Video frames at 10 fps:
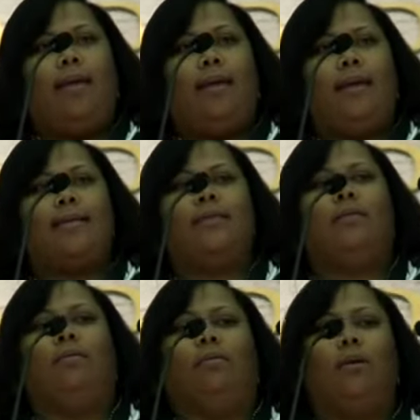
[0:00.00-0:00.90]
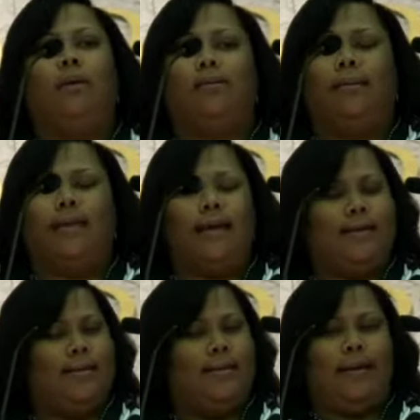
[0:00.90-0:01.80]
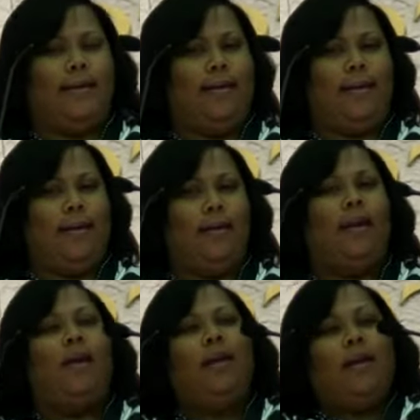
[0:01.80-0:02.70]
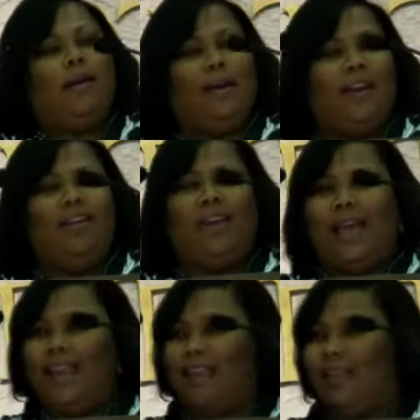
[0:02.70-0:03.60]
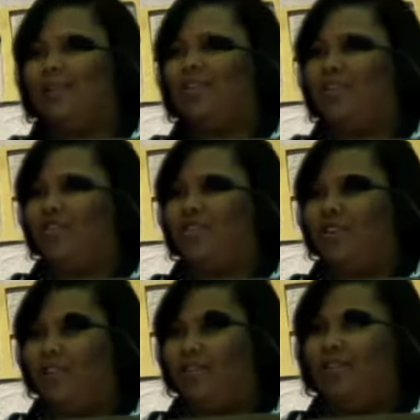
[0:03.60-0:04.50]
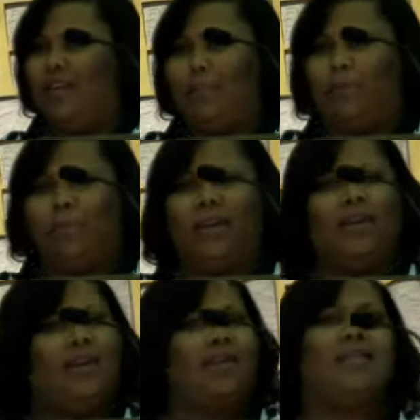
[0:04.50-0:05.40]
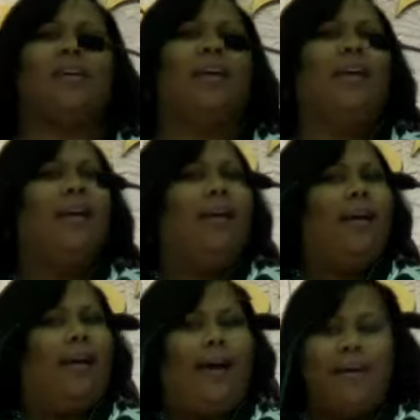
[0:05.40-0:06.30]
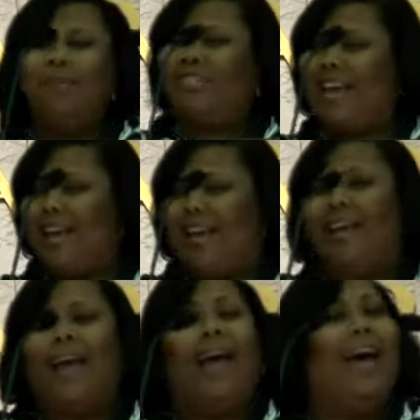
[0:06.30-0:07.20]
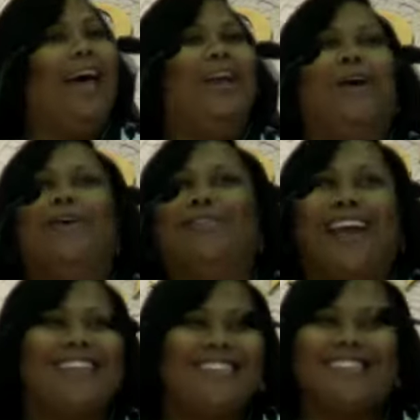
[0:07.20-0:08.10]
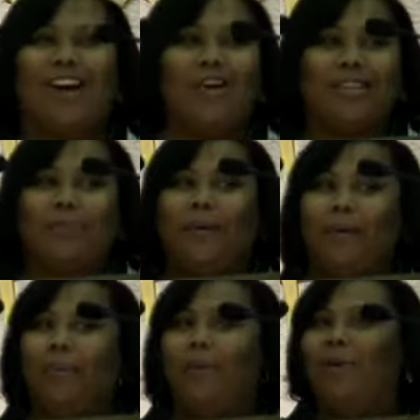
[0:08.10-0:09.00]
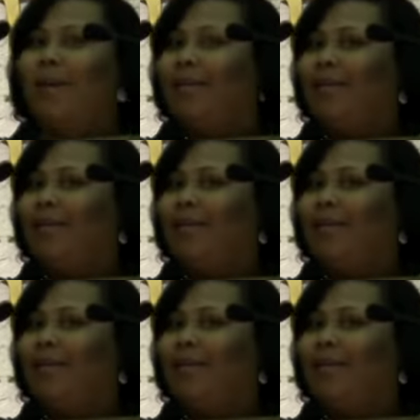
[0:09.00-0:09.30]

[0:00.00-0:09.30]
And I said, well, that's not it. Clearly, I need to search a little deeper because I'm shy. I don't like to talk to people.